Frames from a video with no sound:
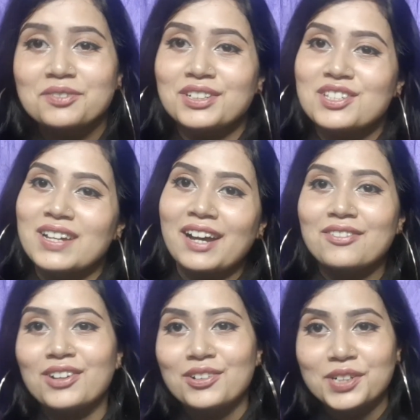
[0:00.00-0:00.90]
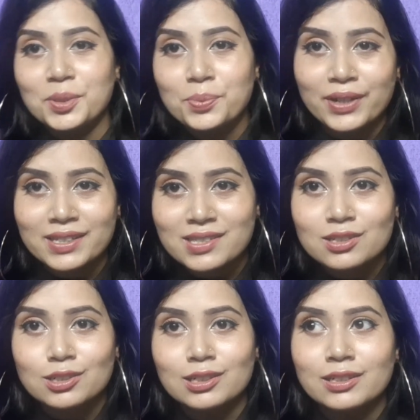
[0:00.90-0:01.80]
which I have already praised
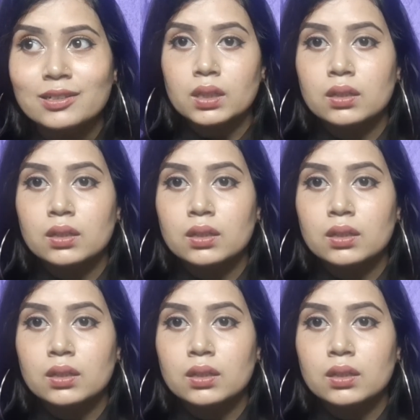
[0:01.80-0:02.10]
earlier.